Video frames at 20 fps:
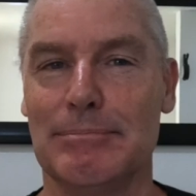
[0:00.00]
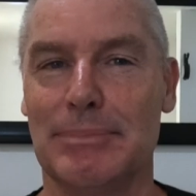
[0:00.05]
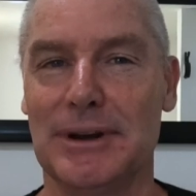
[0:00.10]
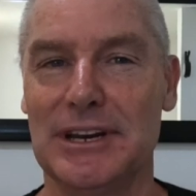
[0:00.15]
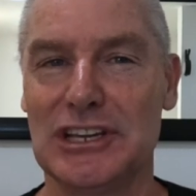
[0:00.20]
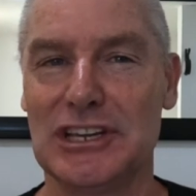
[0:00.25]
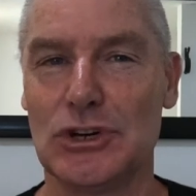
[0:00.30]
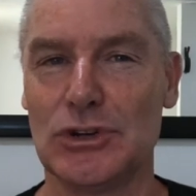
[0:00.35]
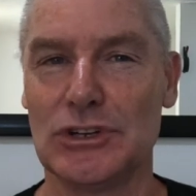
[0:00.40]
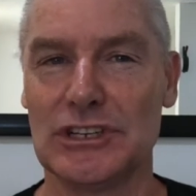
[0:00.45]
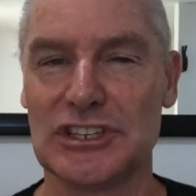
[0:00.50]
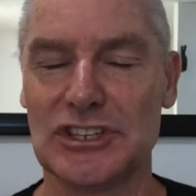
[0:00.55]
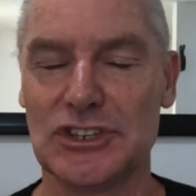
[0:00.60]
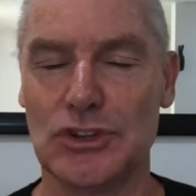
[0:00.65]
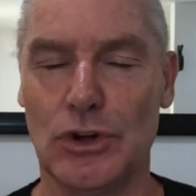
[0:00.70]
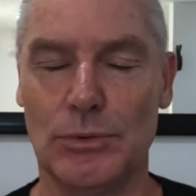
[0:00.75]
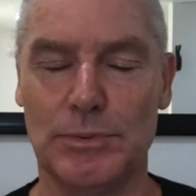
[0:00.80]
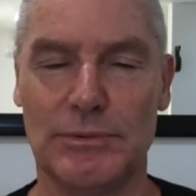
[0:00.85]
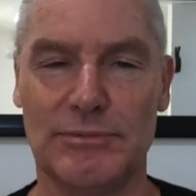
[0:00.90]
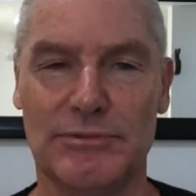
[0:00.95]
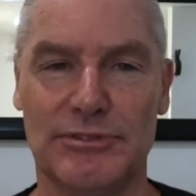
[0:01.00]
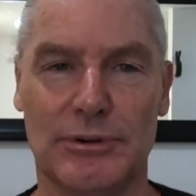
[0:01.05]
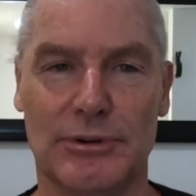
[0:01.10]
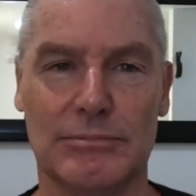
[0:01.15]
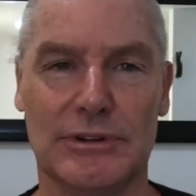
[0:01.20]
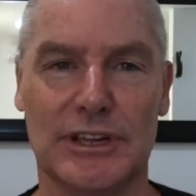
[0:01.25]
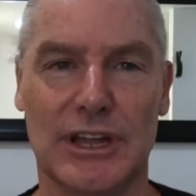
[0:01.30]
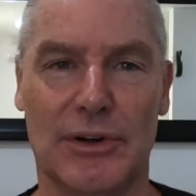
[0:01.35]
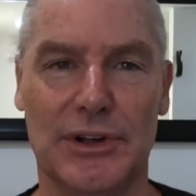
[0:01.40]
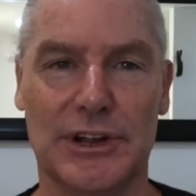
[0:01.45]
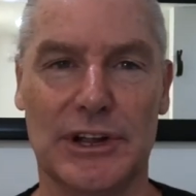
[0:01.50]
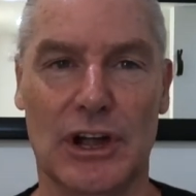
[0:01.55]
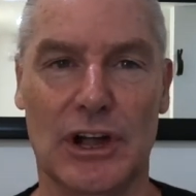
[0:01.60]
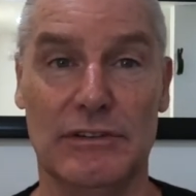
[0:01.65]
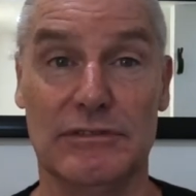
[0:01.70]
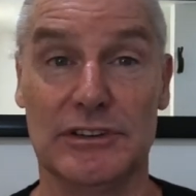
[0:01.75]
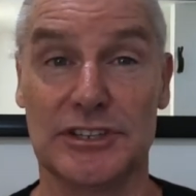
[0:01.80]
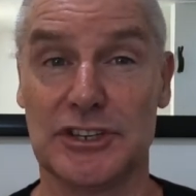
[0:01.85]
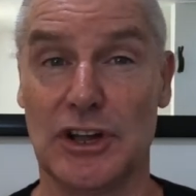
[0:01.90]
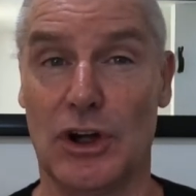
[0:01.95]
but he couldn't stop him from going
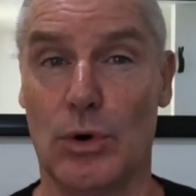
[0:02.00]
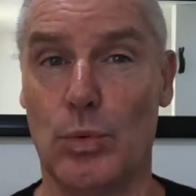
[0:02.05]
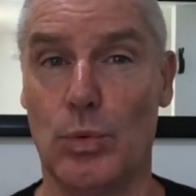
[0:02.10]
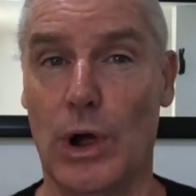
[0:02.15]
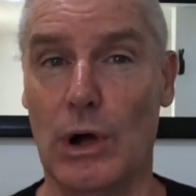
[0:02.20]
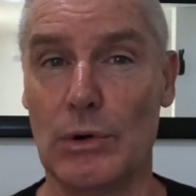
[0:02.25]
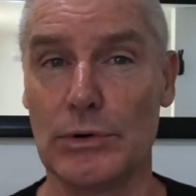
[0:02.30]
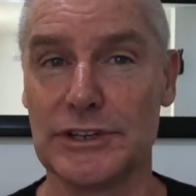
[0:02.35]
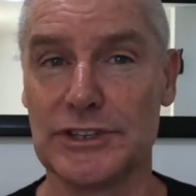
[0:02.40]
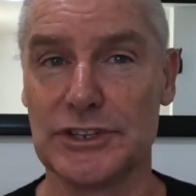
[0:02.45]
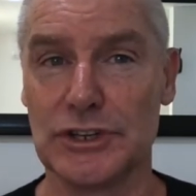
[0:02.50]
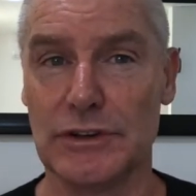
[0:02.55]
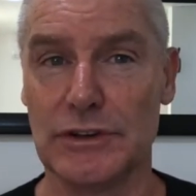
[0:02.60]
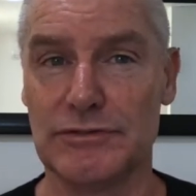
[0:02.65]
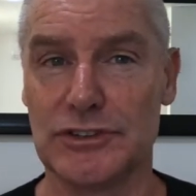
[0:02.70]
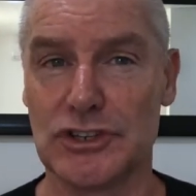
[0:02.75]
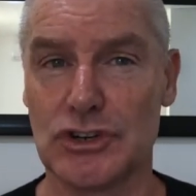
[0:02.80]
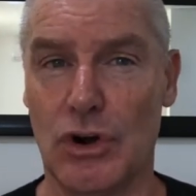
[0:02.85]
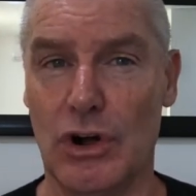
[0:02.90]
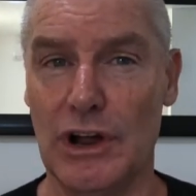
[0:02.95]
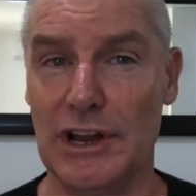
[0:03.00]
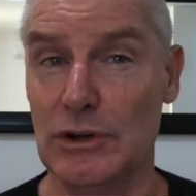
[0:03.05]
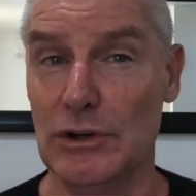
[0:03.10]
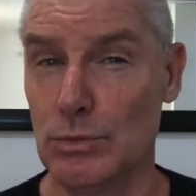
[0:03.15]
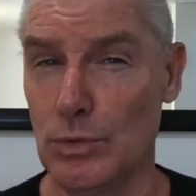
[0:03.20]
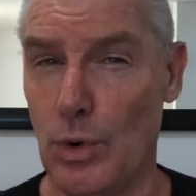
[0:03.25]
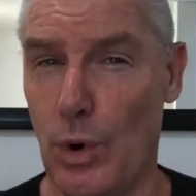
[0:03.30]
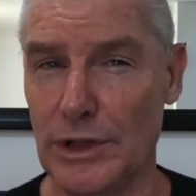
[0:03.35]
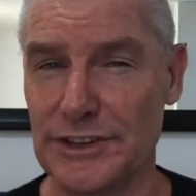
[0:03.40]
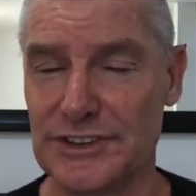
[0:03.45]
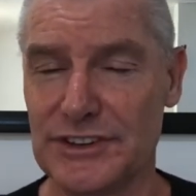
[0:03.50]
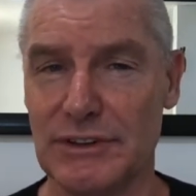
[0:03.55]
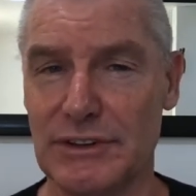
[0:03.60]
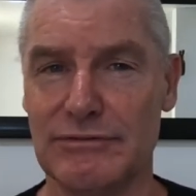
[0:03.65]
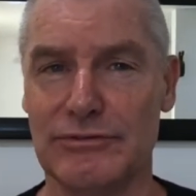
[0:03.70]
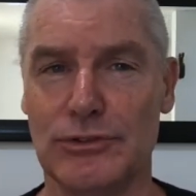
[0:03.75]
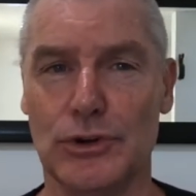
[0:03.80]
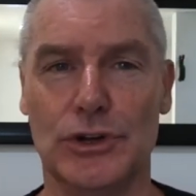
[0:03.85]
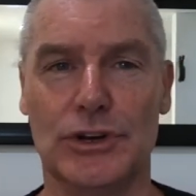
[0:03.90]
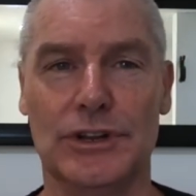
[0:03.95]
over. So a well-deserved try. It was
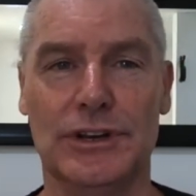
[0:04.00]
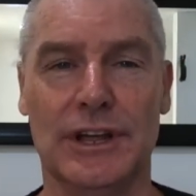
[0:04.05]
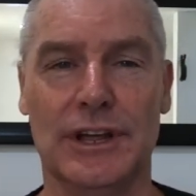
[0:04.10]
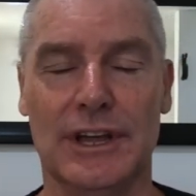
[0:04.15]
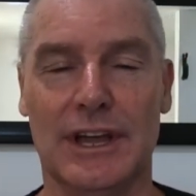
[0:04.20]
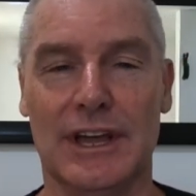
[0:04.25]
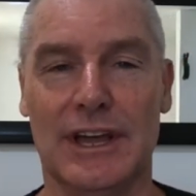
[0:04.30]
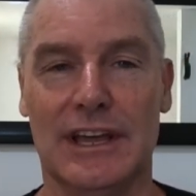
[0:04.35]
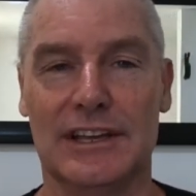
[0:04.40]
converted.